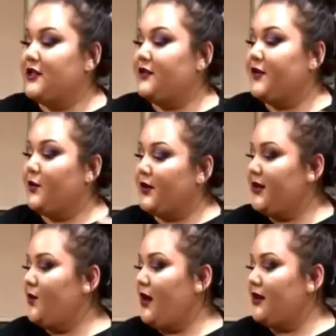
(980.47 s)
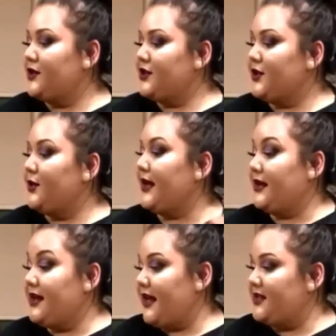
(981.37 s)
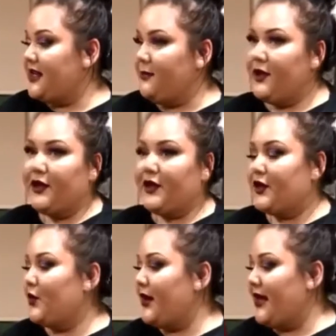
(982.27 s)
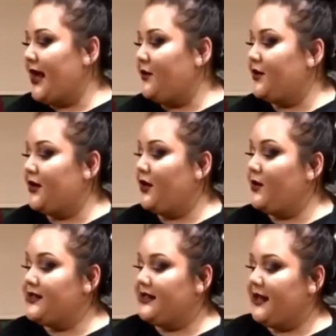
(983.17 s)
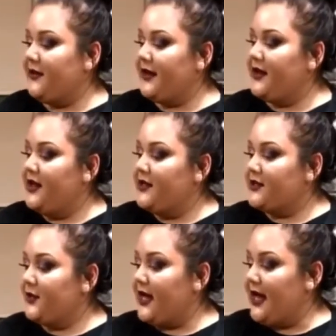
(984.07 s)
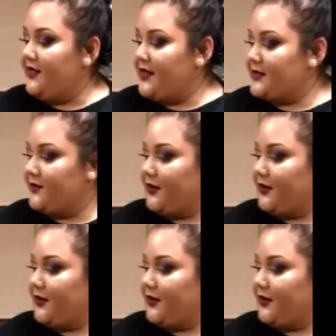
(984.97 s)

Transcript: So if you really want to do like a nighttime look or you're going out, you can always layer it. So you'd add this